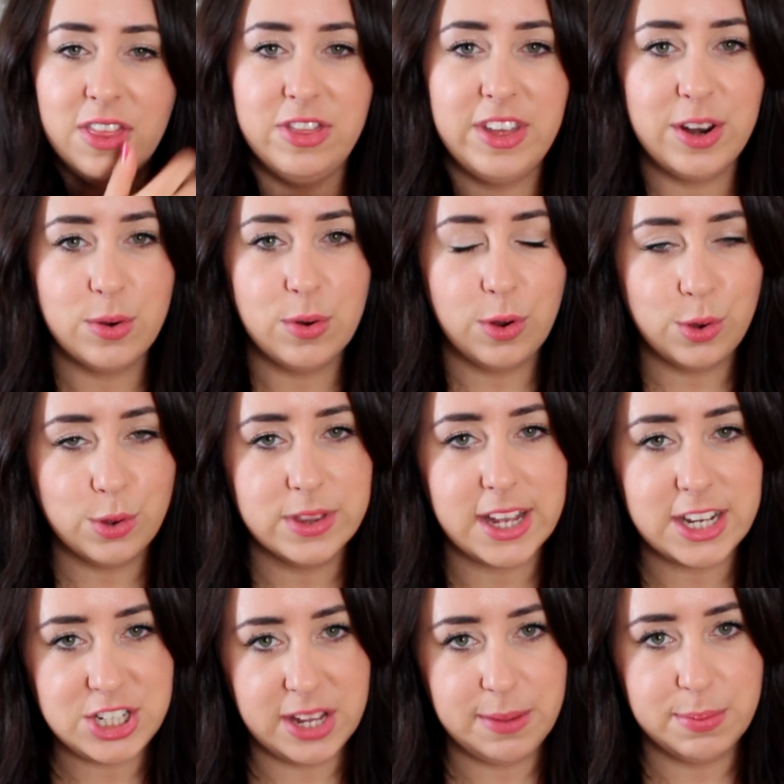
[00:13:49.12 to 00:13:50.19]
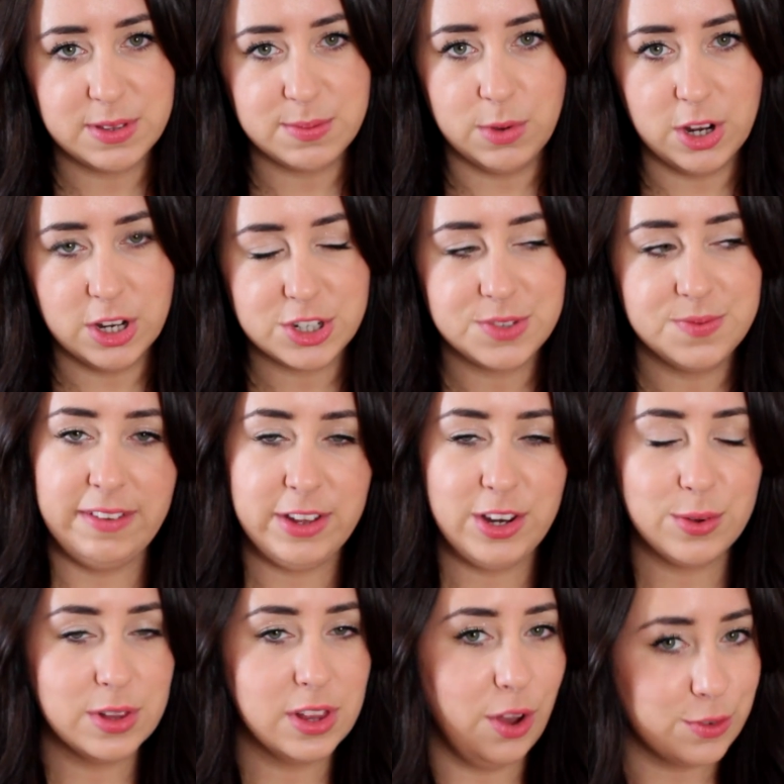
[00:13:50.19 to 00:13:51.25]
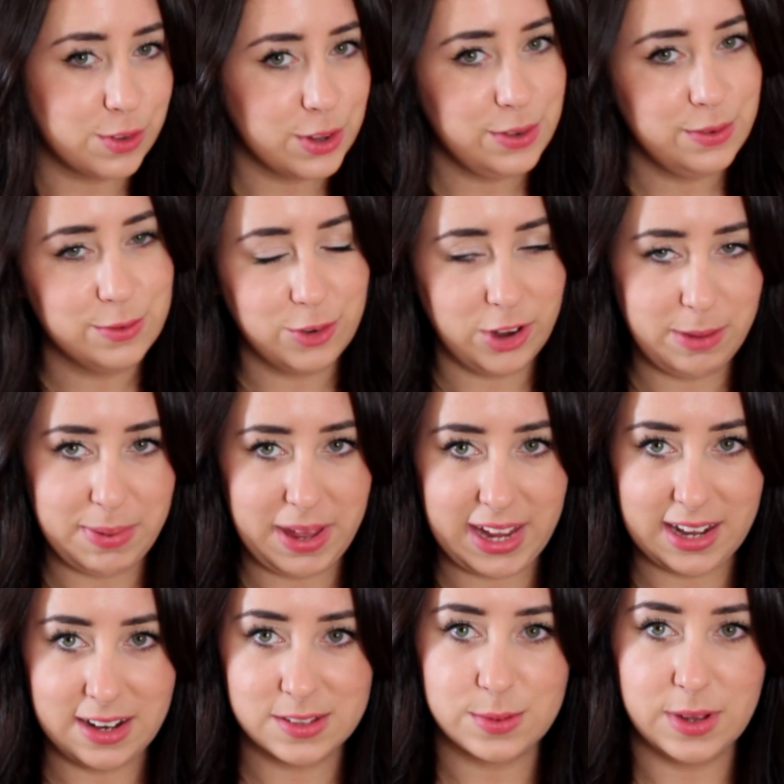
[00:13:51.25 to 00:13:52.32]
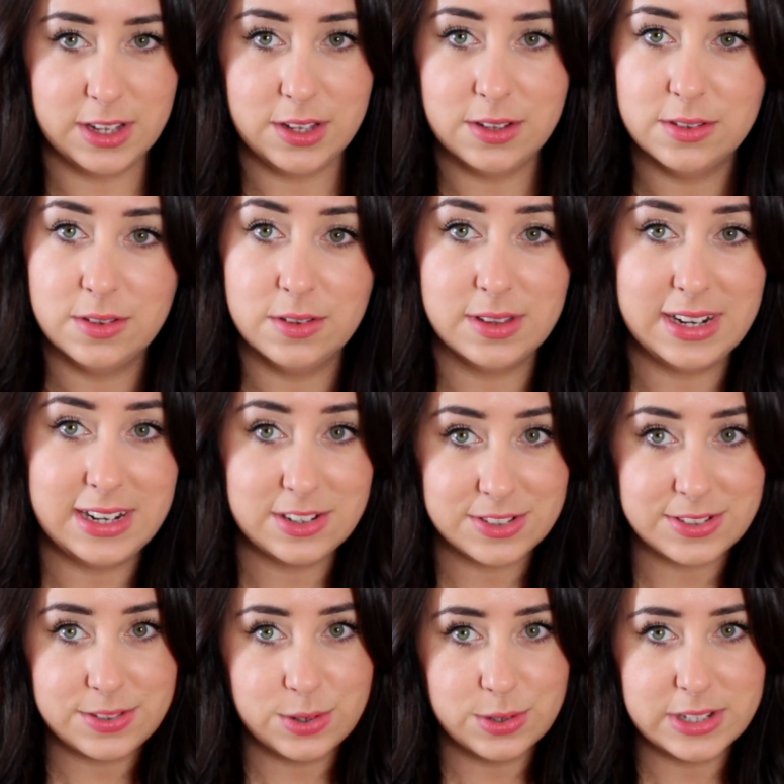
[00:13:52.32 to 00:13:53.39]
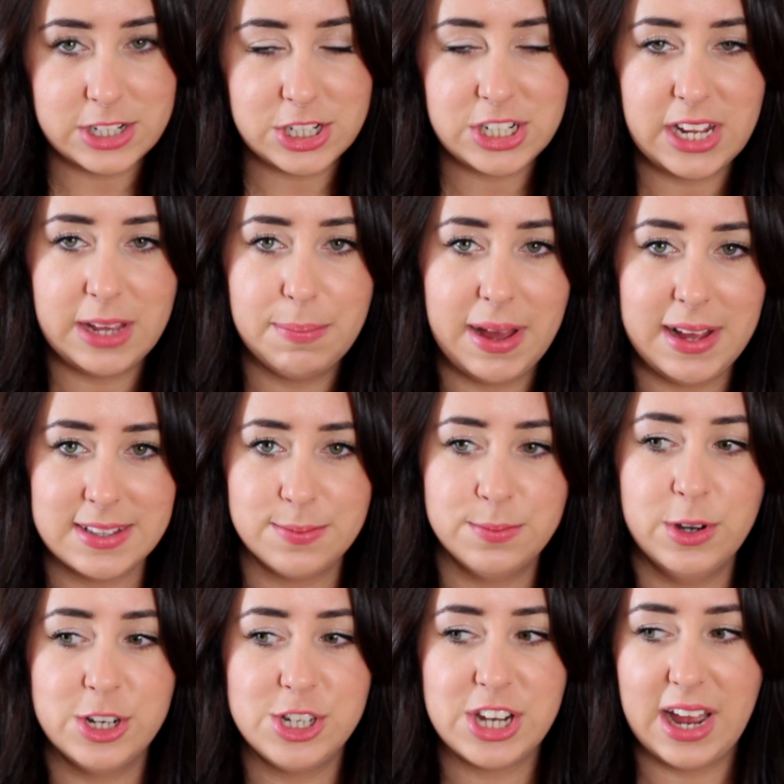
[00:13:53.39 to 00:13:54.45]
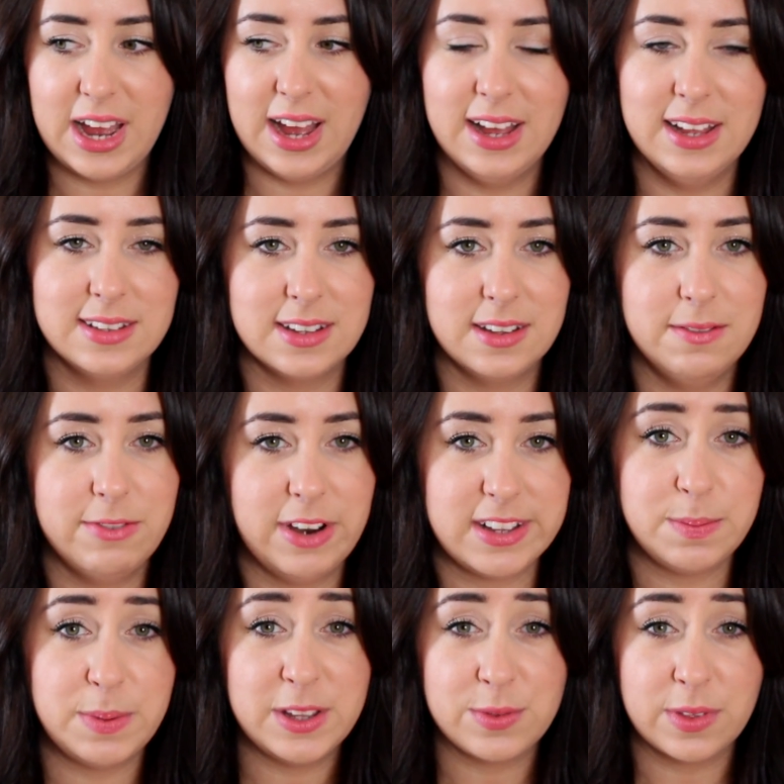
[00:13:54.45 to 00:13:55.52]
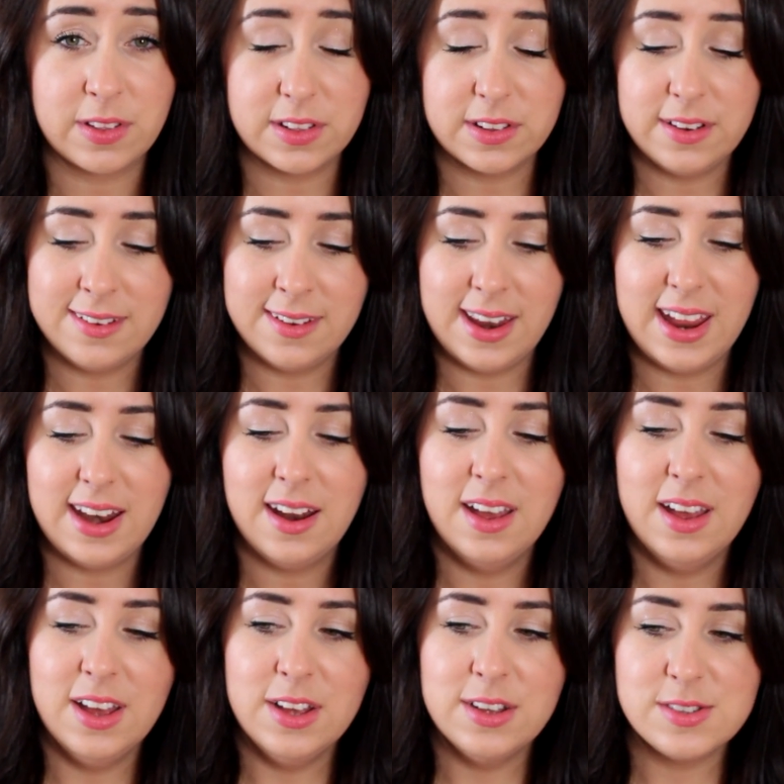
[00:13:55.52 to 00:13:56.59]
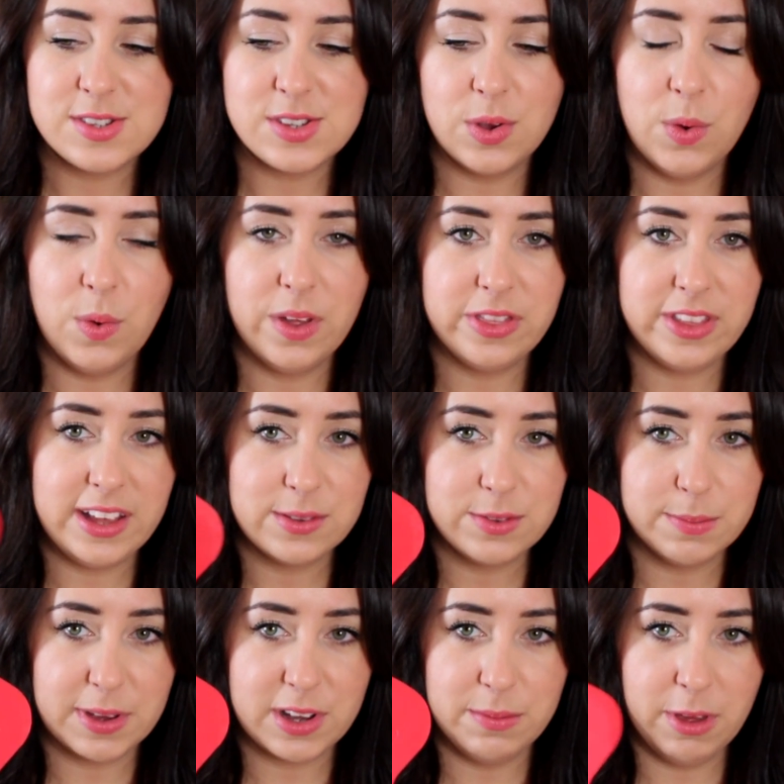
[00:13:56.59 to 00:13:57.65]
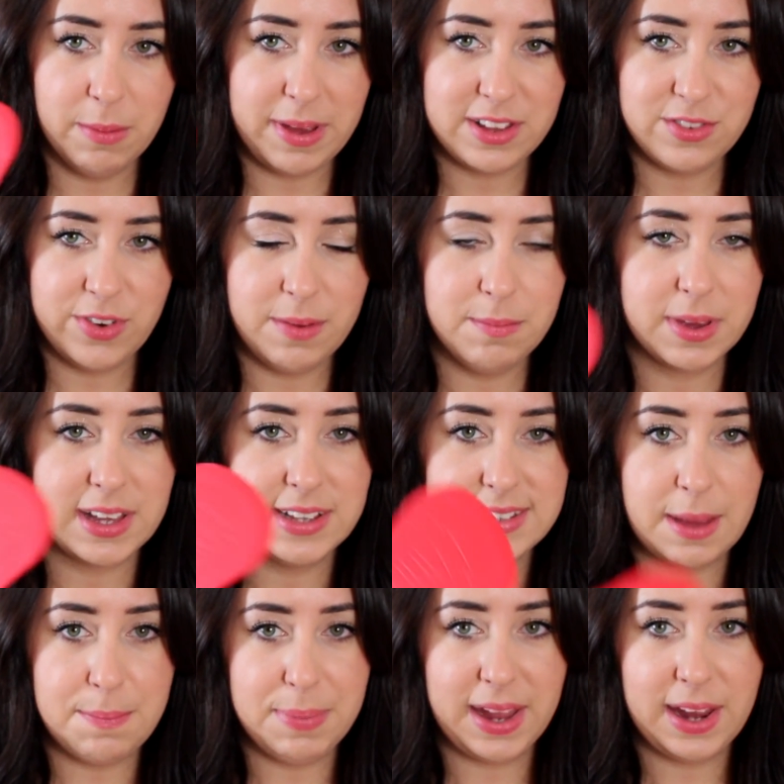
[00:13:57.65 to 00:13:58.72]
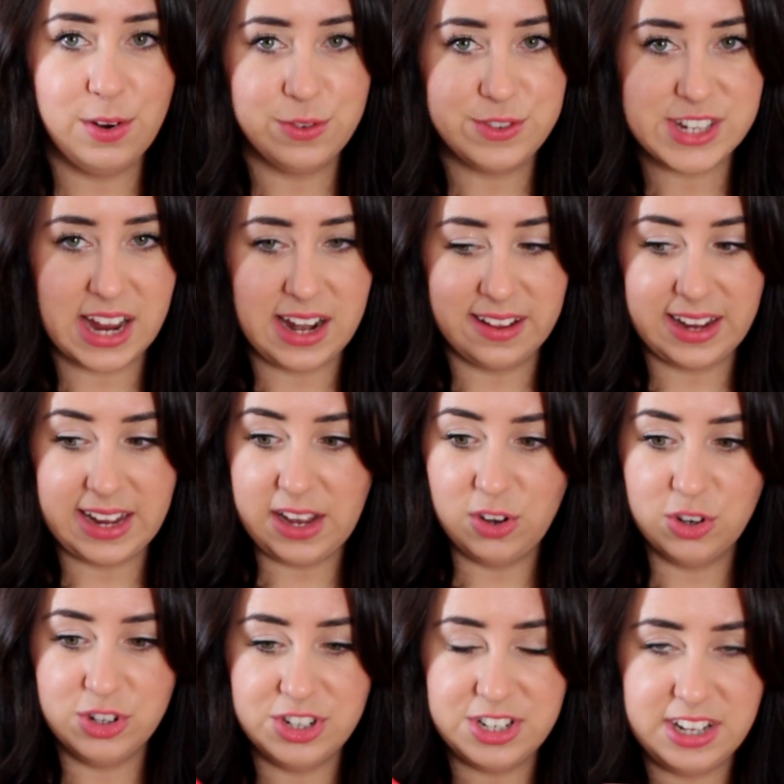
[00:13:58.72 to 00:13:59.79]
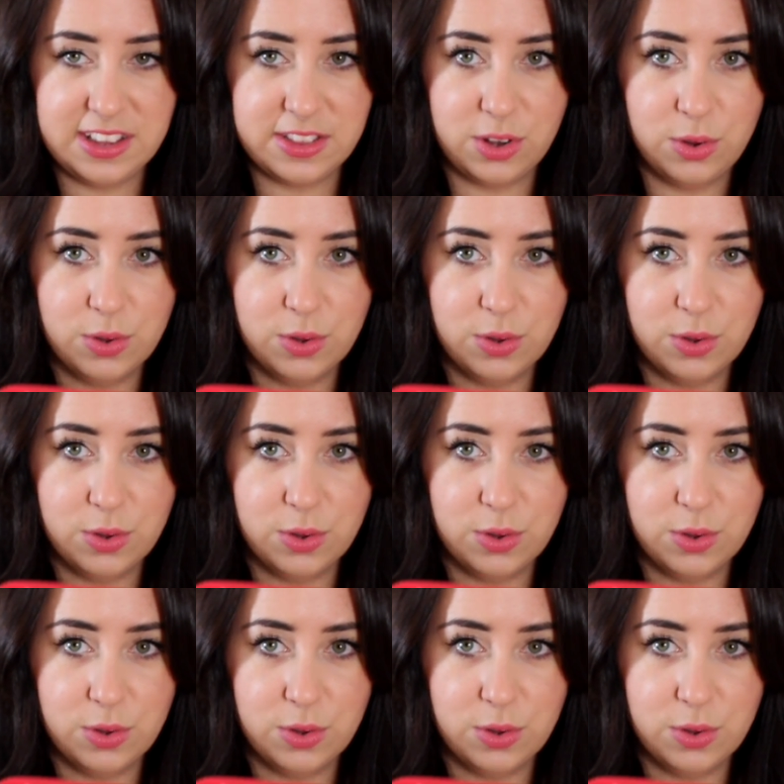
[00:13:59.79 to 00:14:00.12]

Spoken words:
they don't hold their shape as much. If you do a lot of gluten-free baking as well, you'll know that it doesn't hold its shape as much as recipes with gluten in. So these will become your best friend because they're big enough to kind of get underneath the